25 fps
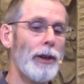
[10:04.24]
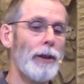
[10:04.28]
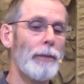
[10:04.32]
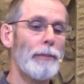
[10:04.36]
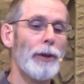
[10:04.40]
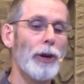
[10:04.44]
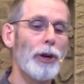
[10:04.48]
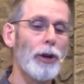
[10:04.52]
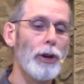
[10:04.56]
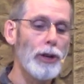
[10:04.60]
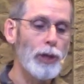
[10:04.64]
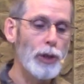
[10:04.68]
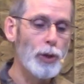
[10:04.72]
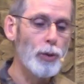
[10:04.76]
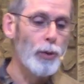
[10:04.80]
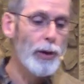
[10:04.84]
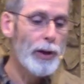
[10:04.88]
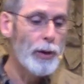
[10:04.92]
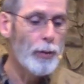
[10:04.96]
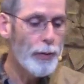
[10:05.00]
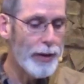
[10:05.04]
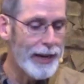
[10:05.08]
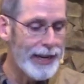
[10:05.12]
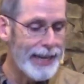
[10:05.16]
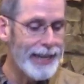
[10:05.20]
Because
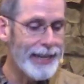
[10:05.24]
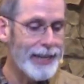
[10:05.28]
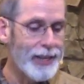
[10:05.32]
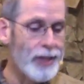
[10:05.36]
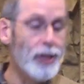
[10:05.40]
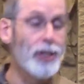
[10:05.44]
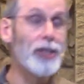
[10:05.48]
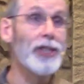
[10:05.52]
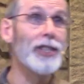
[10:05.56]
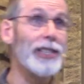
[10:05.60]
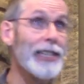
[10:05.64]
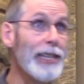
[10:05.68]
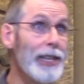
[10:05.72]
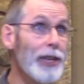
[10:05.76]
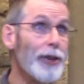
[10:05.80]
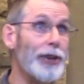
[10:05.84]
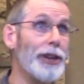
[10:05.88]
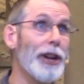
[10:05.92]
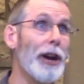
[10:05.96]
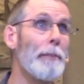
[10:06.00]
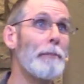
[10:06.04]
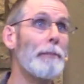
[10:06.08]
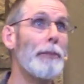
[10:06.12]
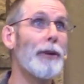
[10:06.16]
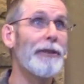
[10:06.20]
when we get to seal
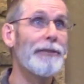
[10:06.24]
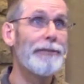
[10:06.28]
number